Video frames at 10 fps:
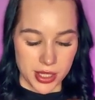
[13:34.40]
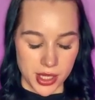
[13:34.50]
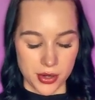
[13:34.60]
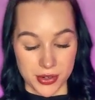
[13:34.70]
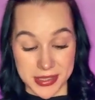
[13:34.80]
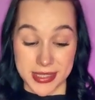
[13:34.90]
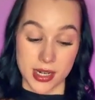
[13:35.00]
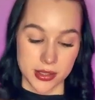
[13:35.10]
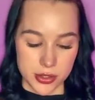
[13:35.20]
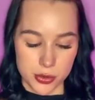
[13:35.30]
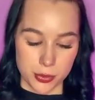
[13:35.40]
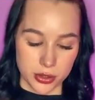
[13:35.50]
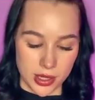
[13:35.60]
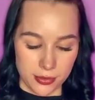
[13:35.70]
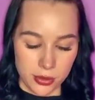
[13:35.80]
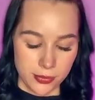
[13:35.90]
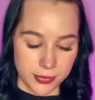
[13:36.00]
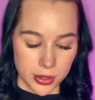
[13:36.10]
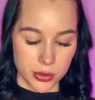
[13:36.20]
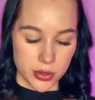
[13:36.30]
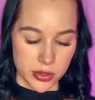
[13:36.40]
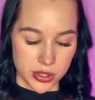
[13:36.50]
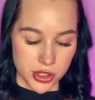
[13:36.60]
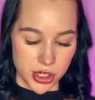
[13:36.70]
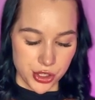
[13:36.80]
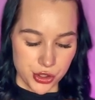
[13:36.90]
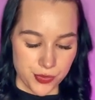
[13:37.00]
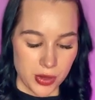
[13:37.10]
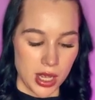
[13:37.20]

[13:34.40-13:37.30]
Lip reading: Here is kind of support level that could also change.